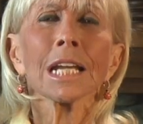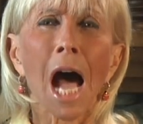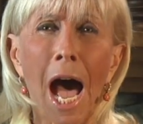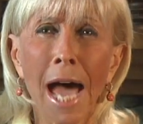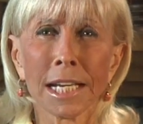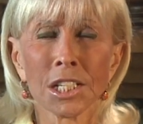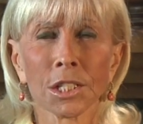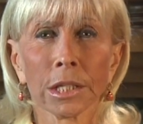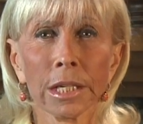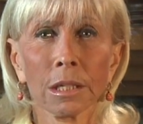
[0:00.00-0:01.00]
can
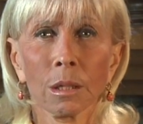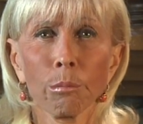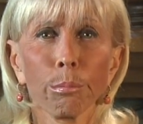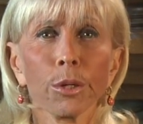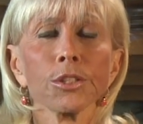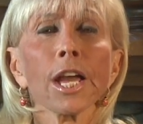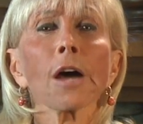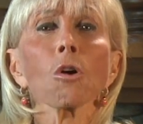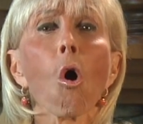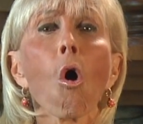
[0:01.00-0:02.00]
honestly put
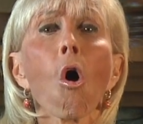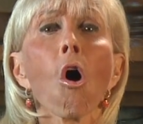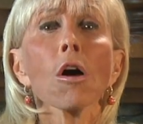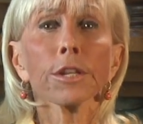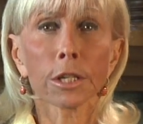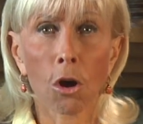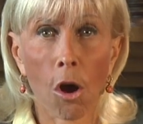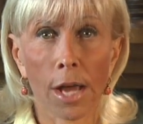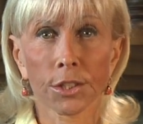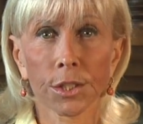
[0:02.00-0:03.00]
down all the
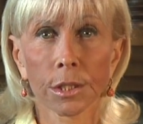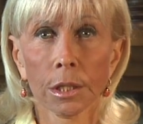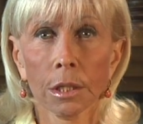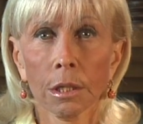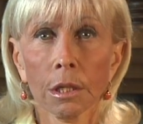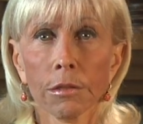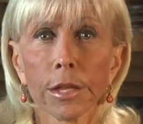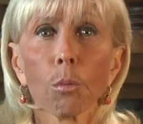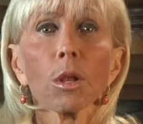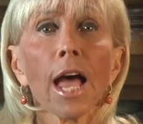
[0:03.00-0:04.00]
costs
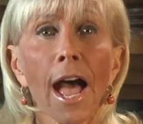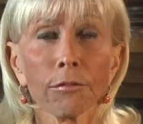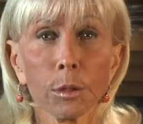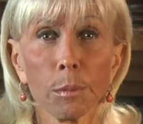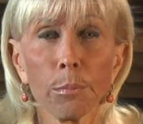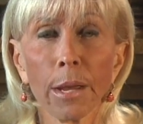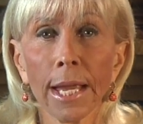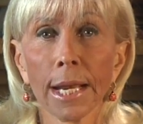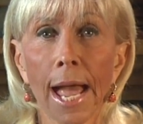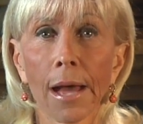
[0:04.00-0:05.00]
that will have to be
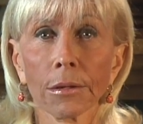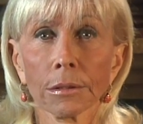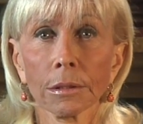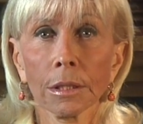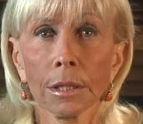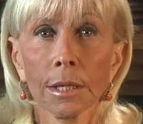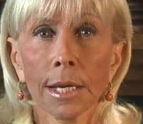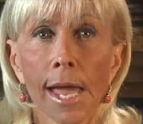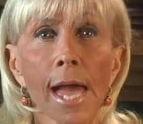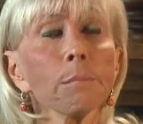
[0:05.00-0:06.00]
paid out,
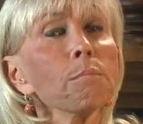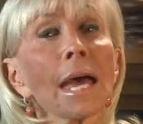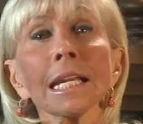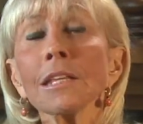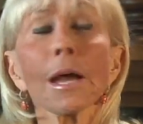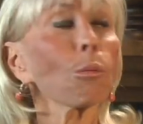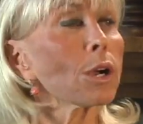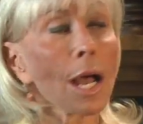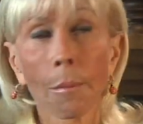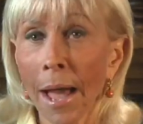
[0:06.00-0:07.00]
and many that will
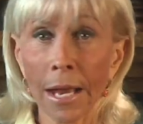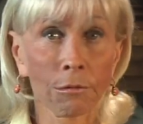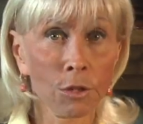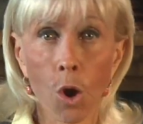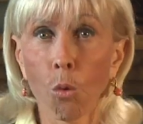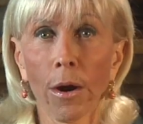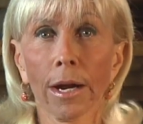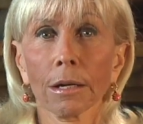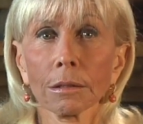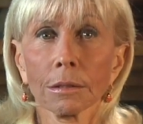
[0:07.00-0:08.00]
come out of nowhere,
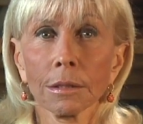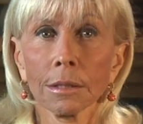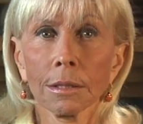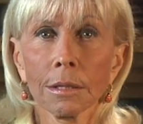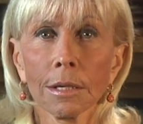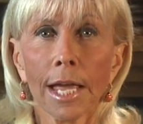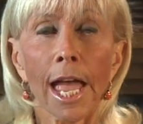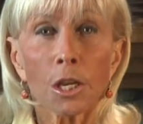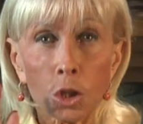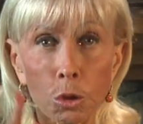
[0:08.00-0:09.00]

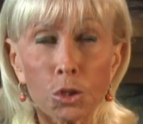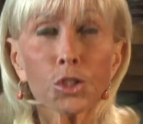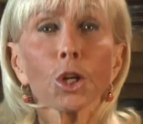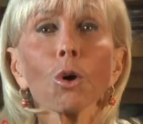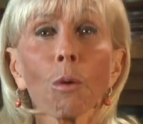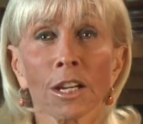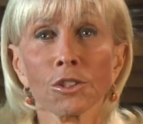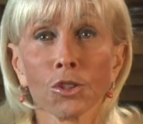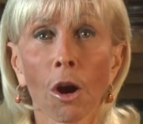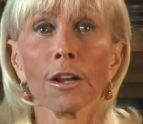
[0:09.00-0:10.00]
and you still want to
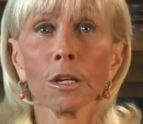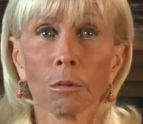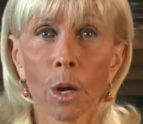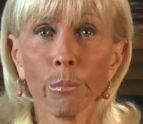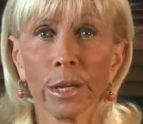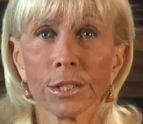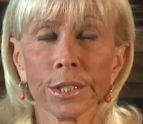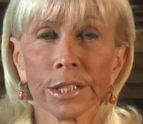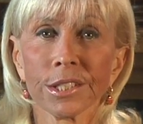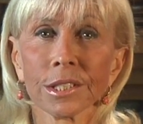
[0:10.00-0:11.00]
start your own
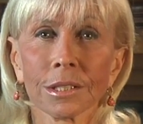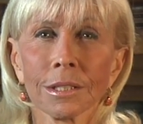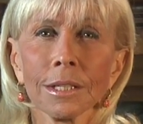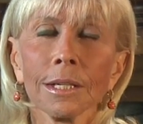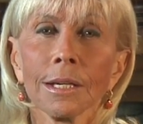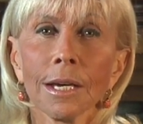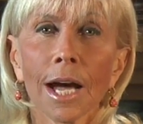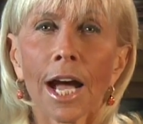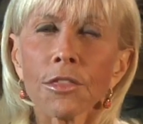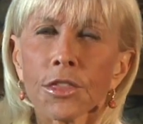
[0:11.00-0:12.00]
business,
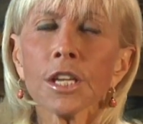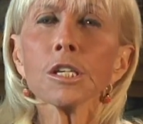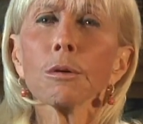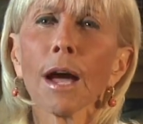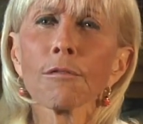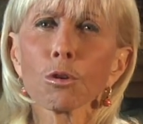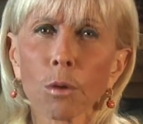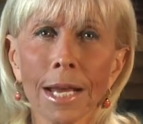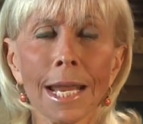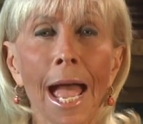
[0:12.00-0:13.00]
I think you have the
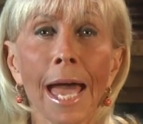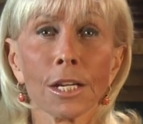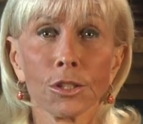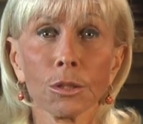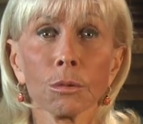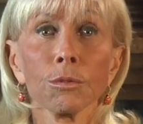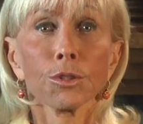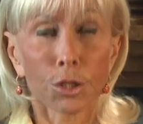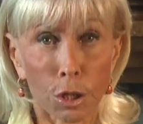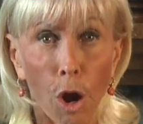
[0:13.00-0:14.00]
right attitude
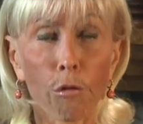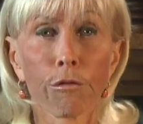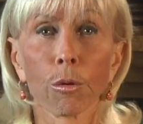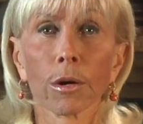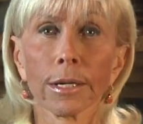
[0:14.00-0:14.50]
to go for